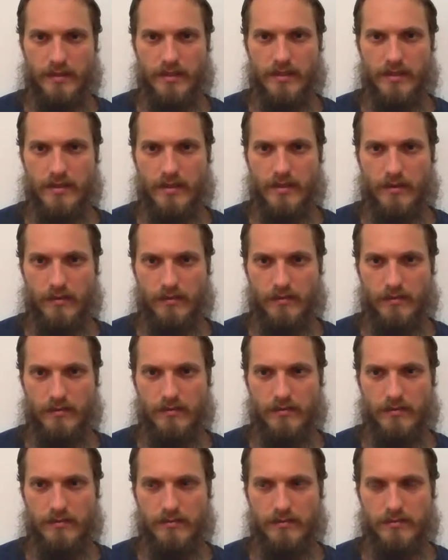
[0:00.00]
and know?
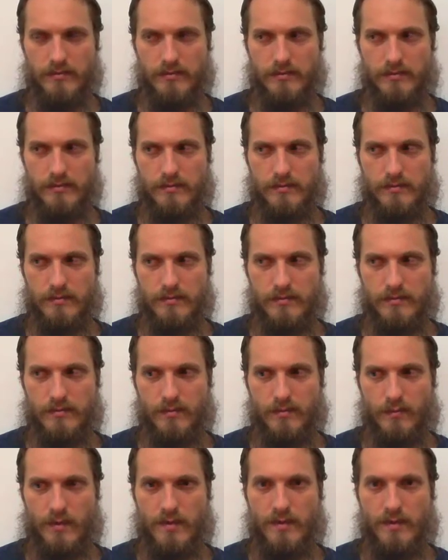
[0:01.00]

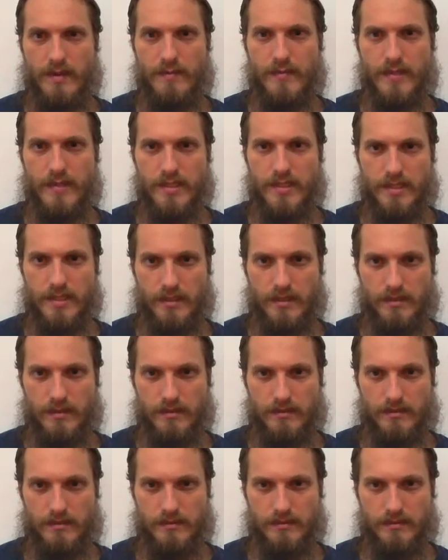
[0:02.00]
What am I missing?